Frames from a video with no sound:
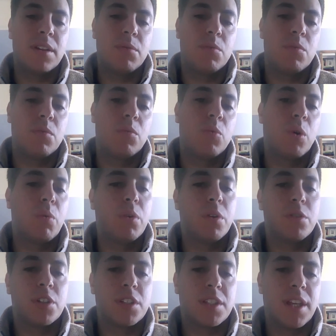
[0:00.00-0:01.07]
than when we were
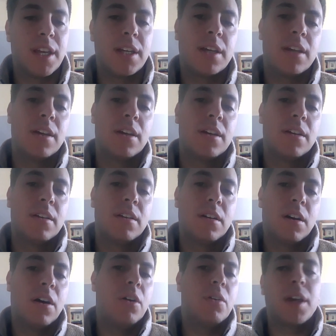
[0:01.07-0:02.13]
just like,
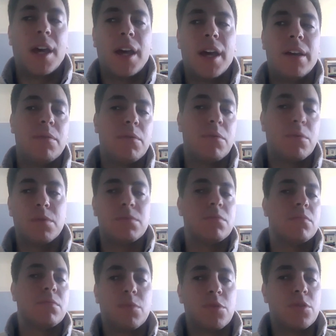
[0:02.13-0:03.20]
okay,
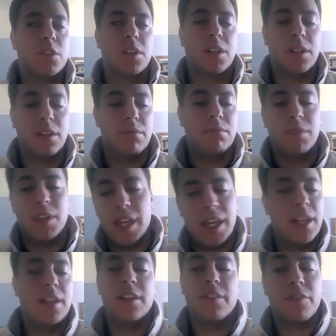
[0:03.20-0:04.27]
we're just gonna
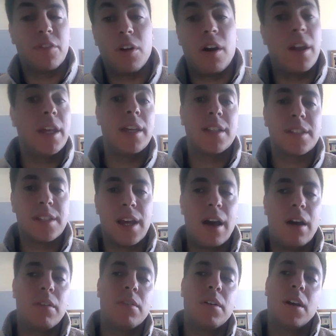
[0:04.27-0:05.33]
hit a different audience
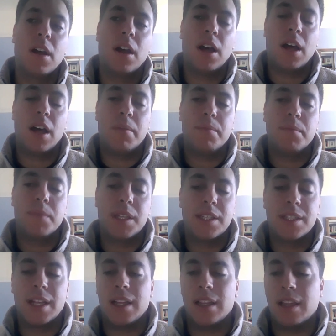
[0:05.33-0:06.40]
now.
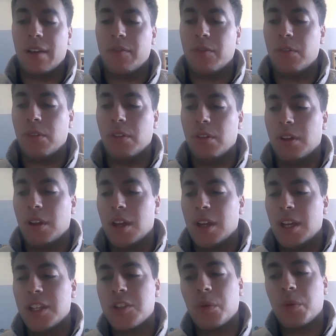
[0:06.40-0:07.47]
It's that level.
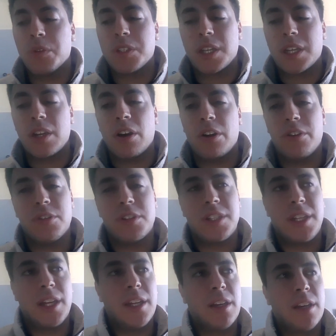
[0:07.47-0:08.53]
It's almost like an
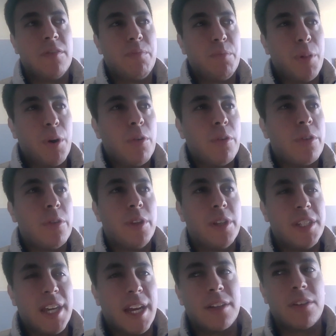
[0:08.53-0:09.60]
understanding of both the
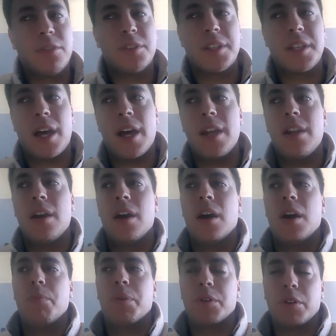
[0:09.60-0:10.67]
technical side,
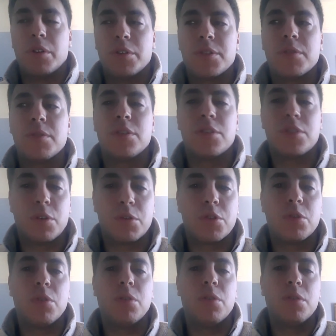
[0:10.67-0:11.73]
but also the
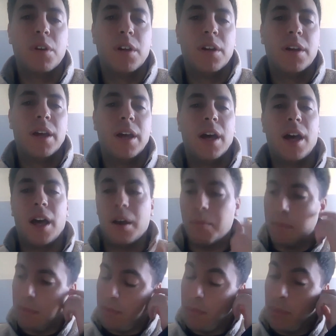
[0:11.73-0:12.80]
social
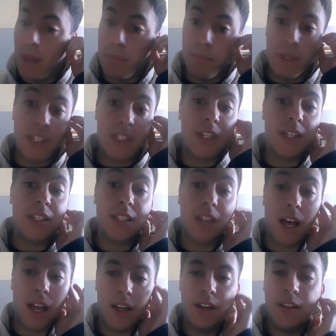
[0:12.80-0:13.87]
and business
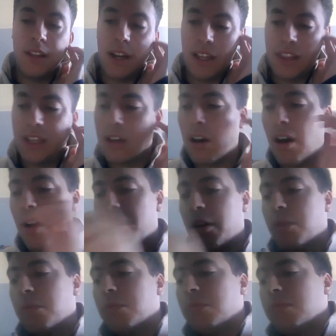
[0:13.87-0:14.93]
side that I think
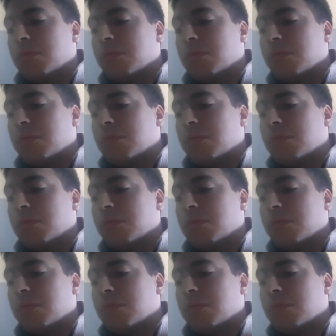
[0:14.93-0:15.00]
Otto